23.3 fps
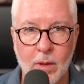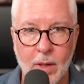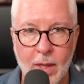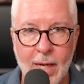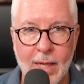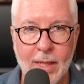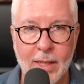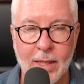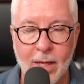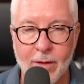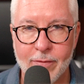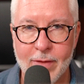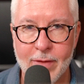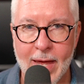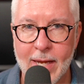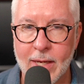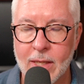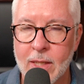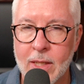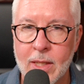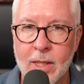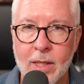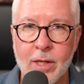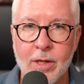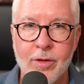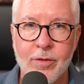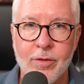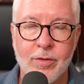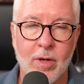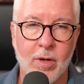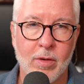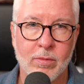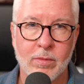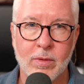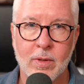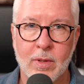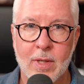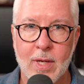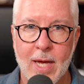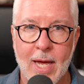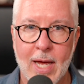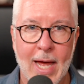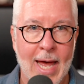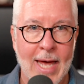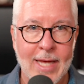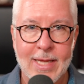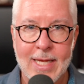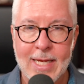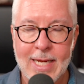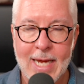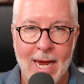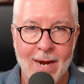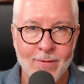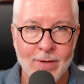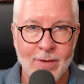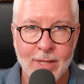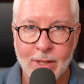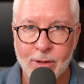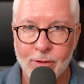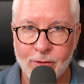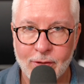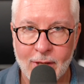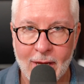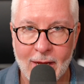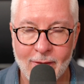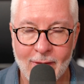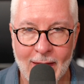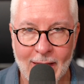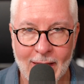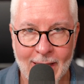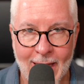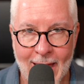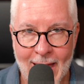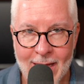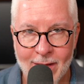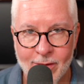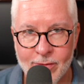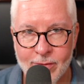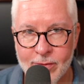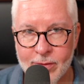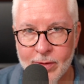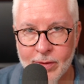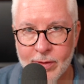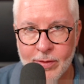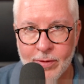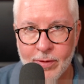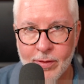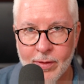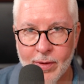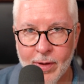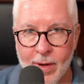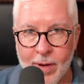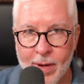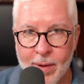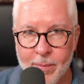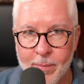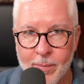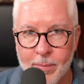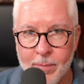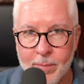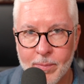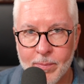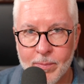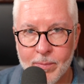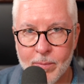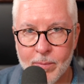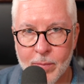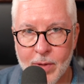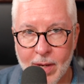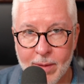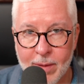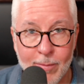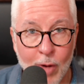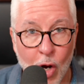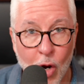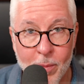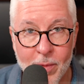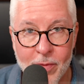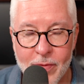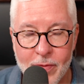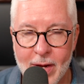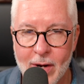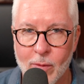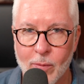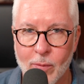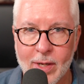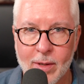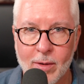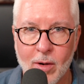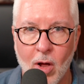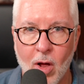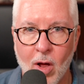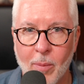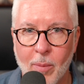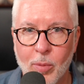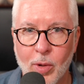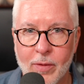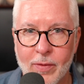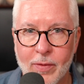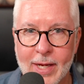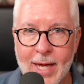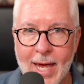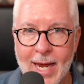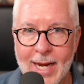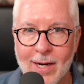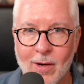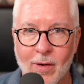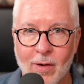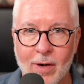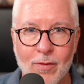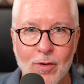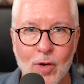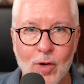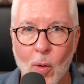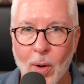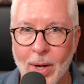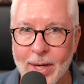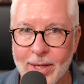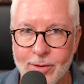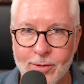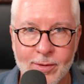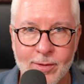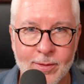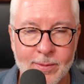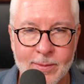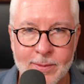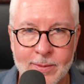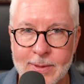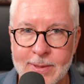I love that. So I think everything you said in that last kind of moment there, we could all put in the category of noise.